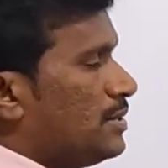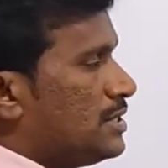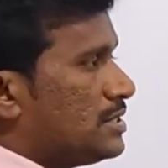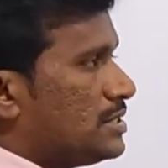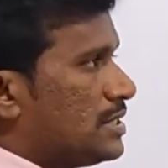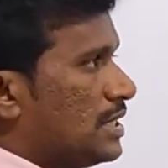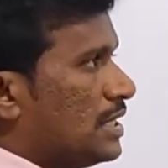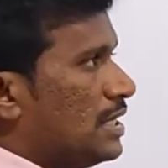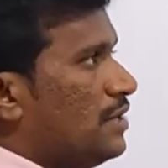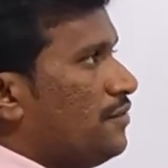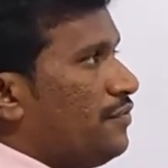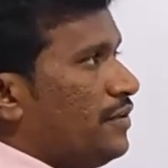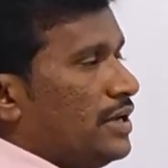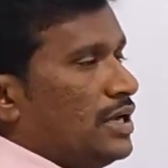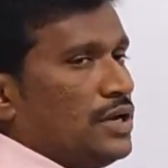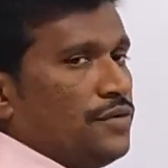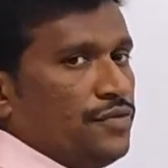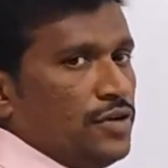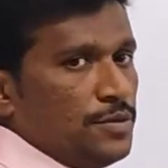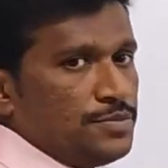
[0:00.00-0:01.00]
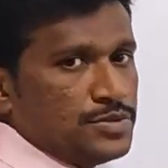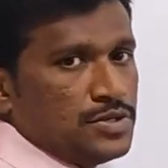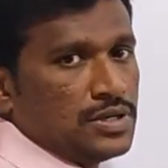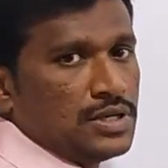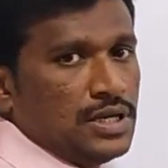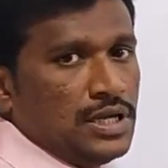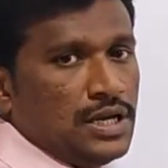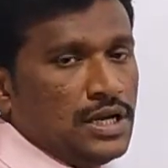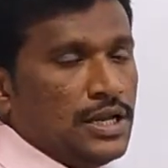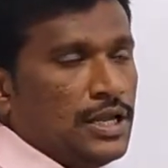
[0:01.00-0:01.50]
second figure, if you observe
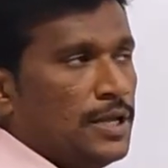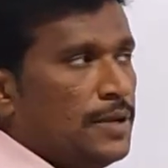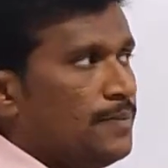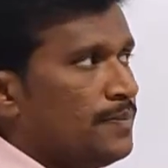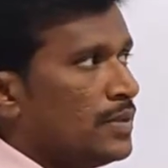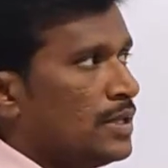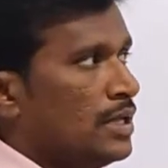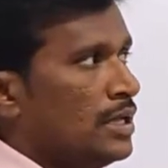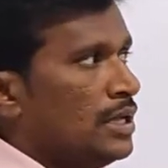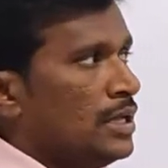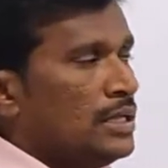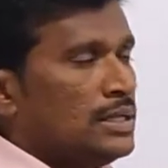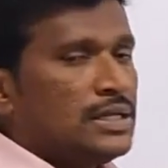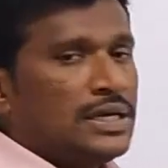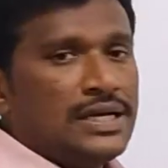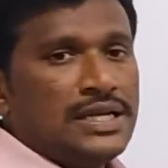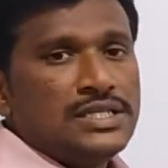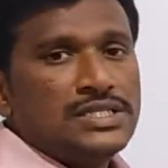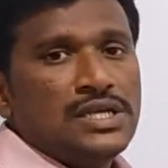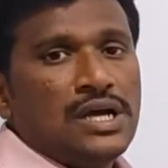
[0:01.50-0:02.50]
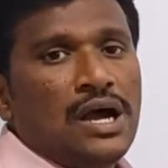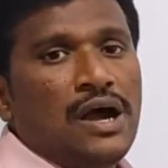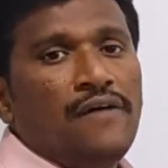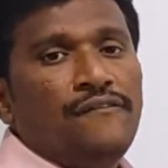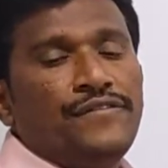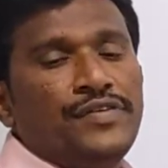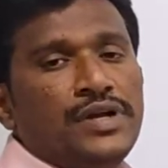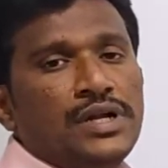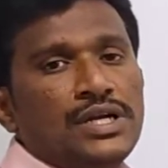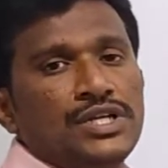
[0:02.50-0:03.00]
clearly, that is
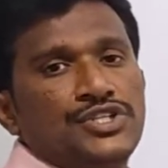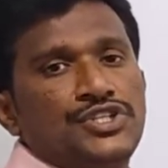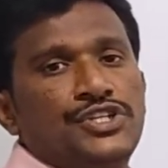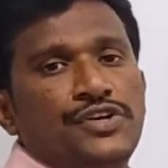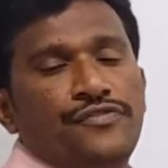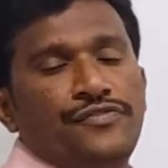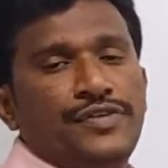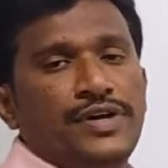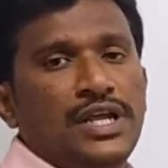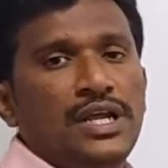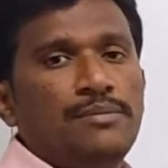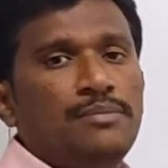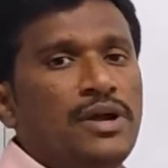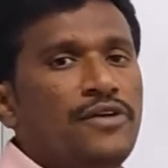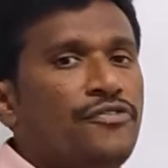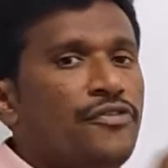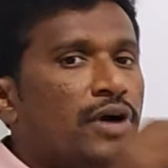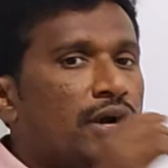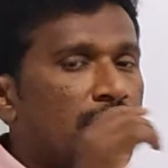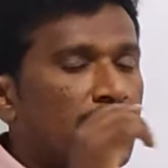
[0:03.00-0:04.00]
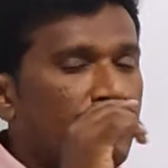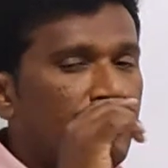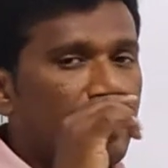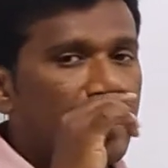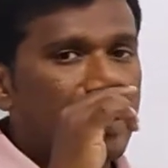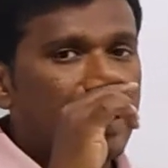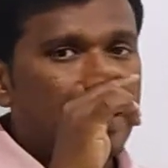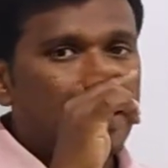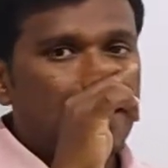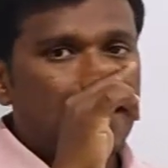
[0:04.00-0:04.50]
after shifting by
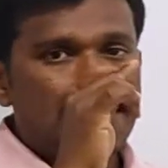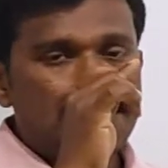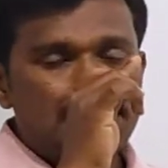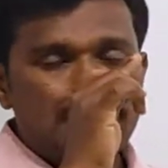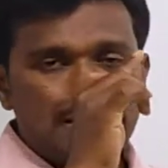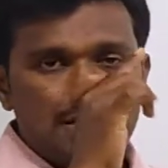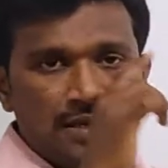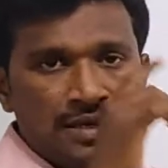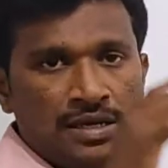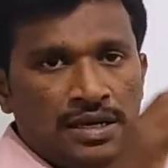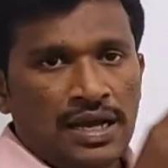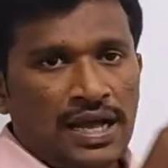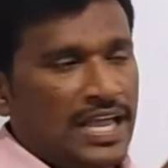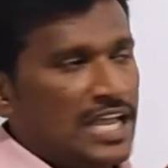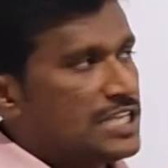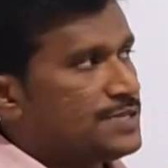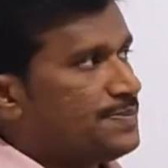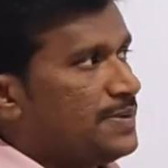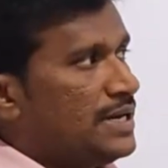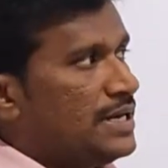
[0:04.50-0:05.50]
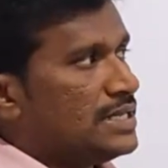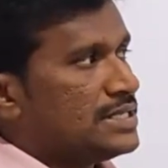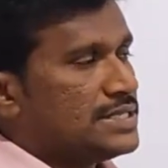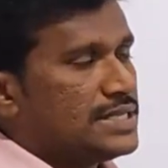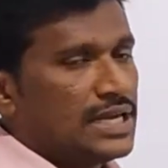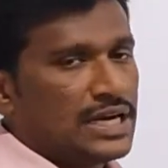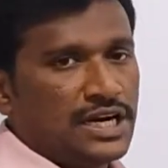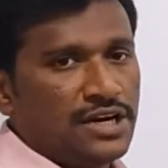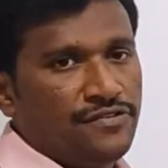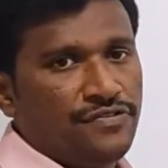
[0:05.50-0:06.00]
45 degrees, I explained the
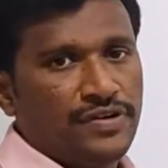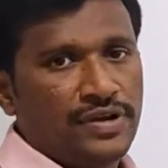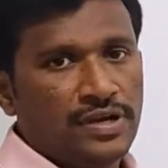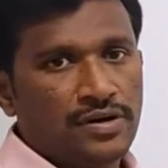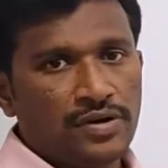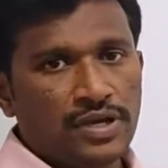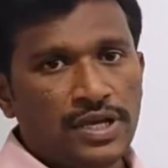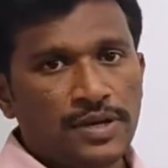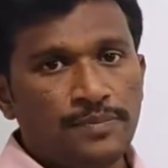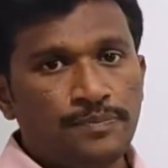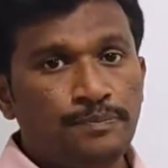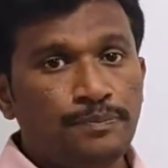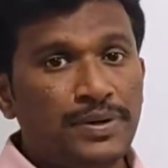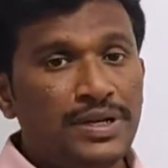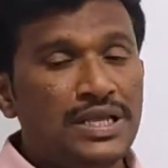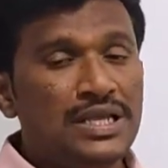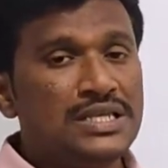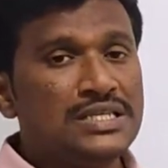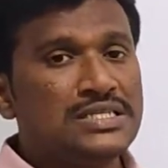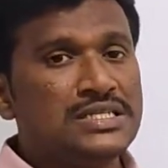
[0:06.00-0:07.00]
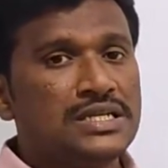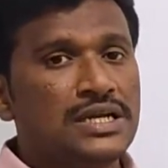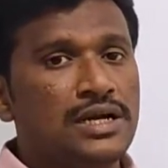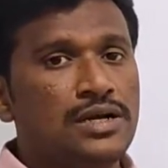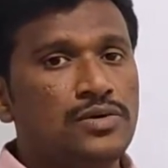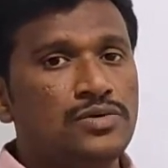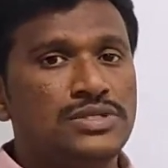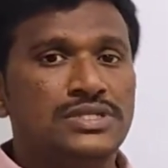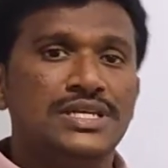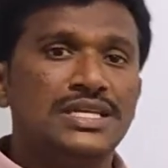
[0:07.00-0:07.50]
second figure. Okay, please try
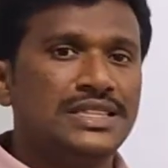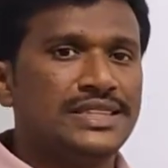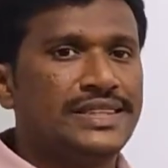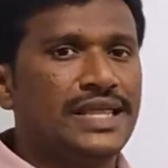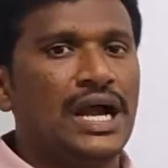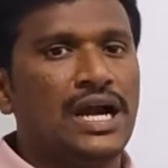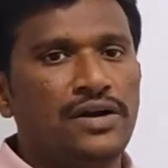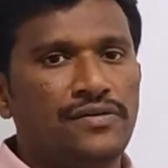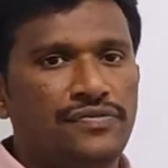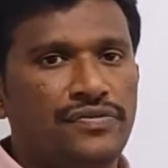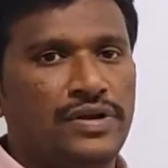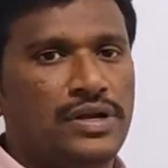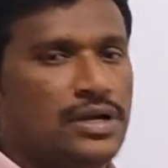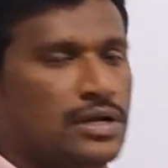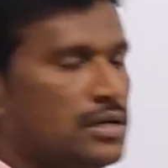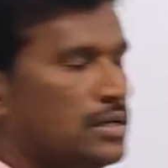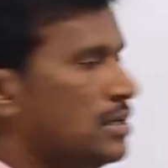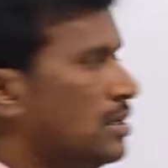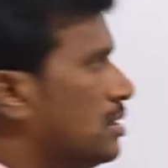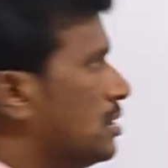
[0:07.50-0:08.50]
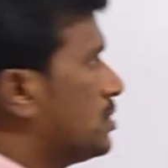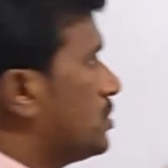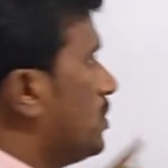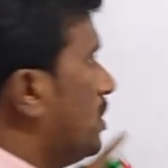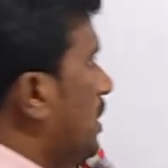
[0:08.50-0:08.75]
to see that figure. So